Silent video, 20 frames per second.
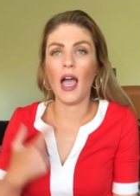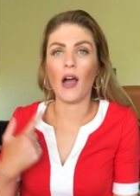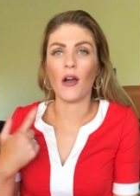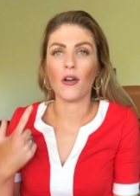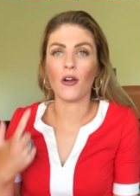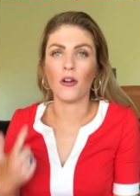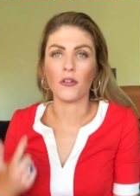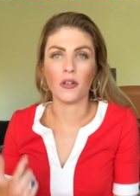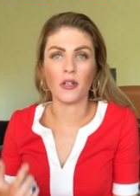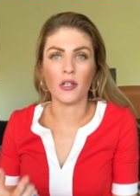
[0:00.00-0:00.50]
our
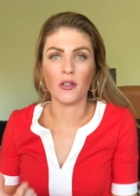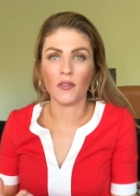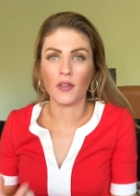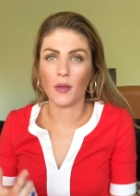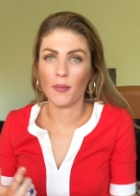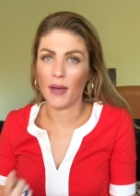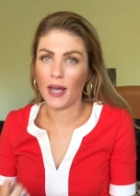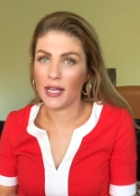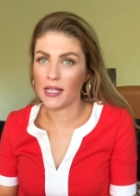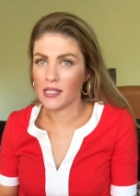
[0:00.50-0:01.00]
cognitive
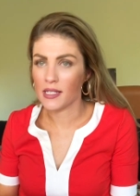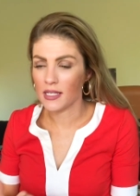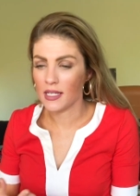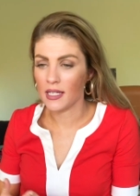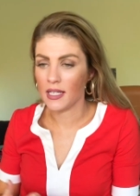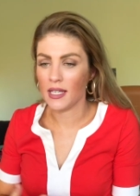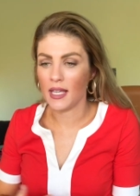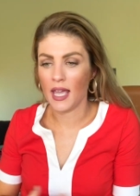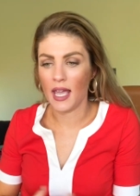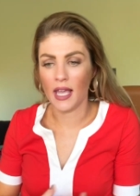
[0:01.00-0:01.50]

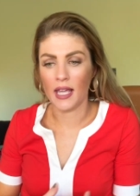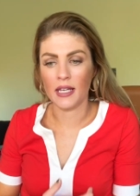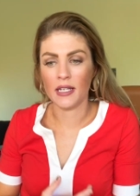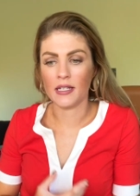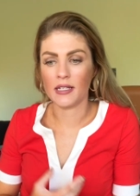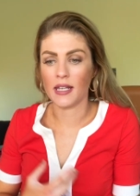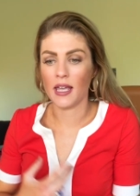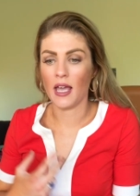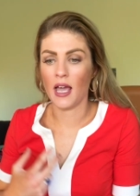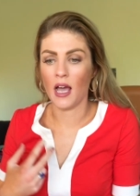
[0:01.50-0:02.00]
capacity,
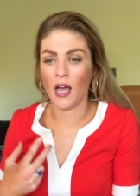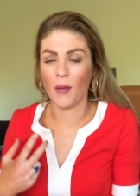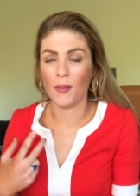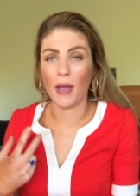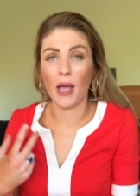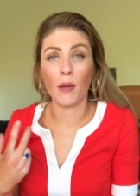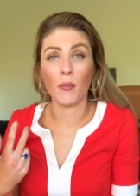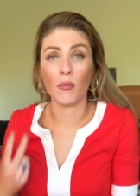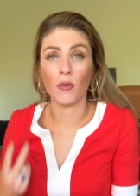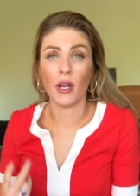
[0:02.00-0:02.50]
and
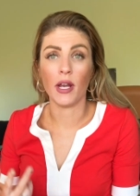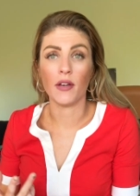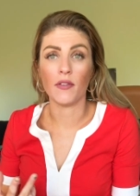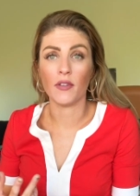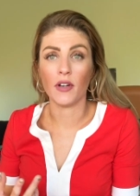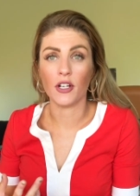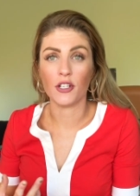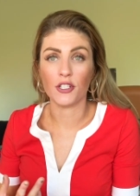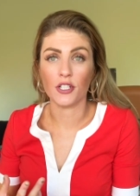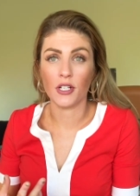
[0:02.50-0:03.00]
our brain
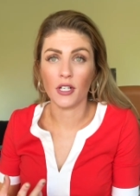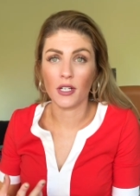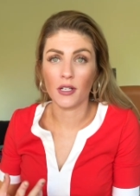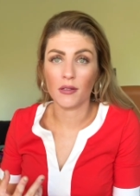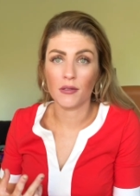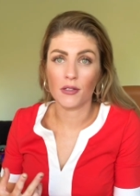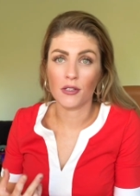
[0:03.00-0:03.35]
functioning.